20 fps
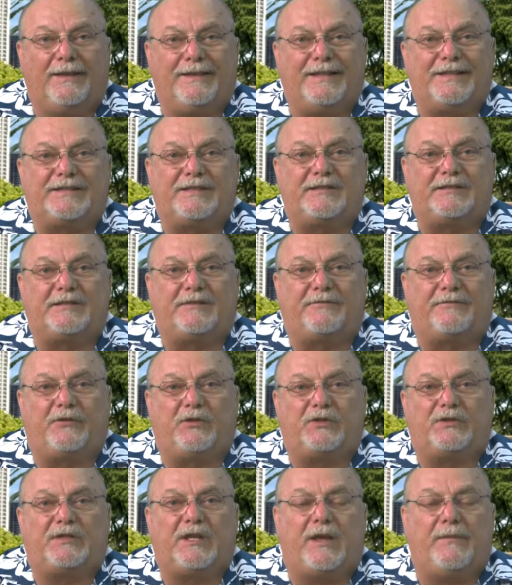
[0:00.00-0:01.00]
This is the
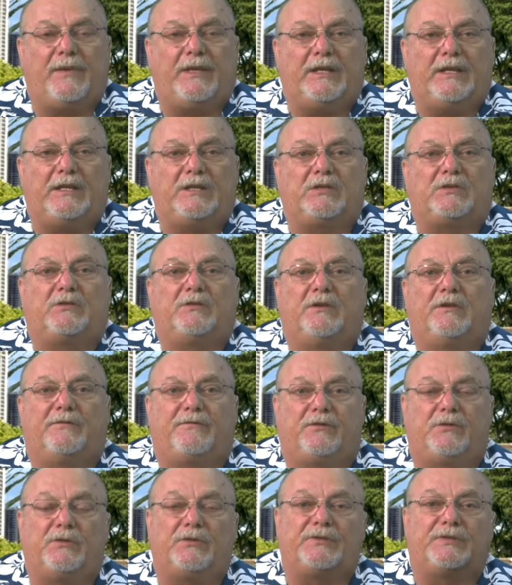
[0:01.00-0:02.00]
first time in the history
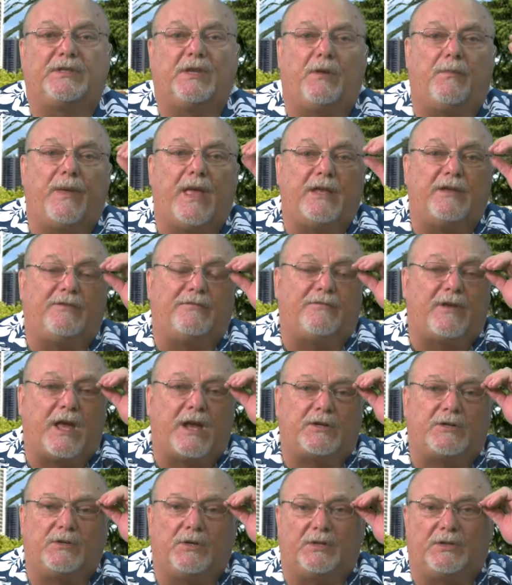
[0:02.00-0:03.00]
of fuel cell
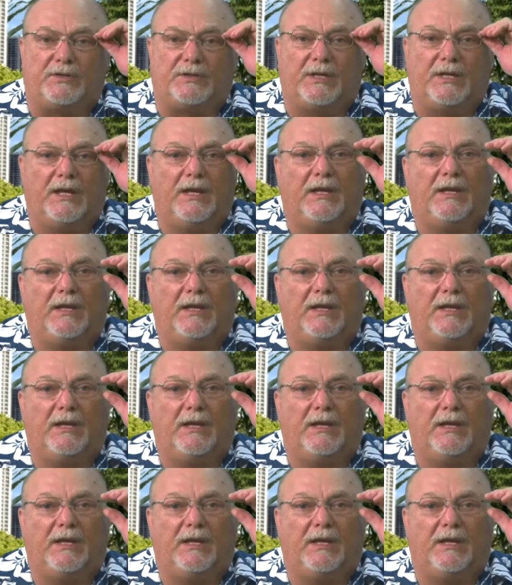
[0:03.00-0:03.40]
manufacturers